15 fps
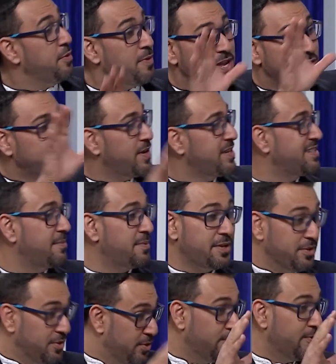the way you dress up,
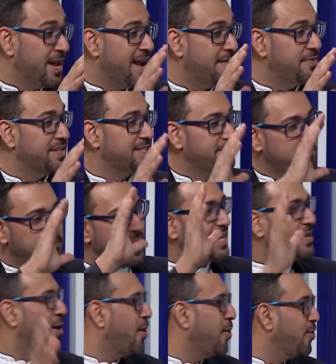you do have this
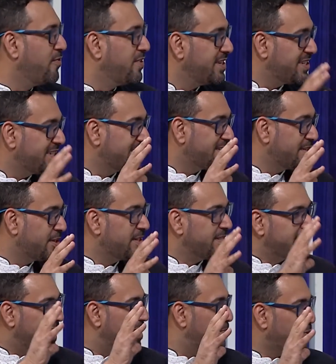Beethoven-ish
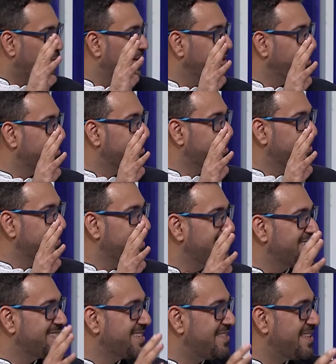contemporary look to it.
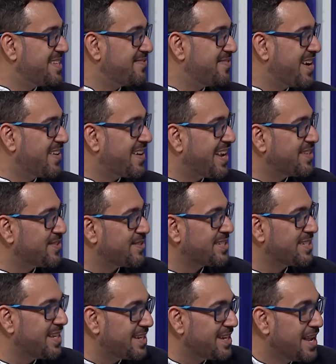So that's very
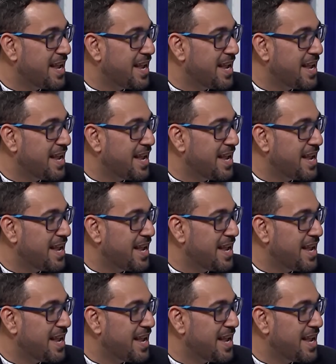interesting.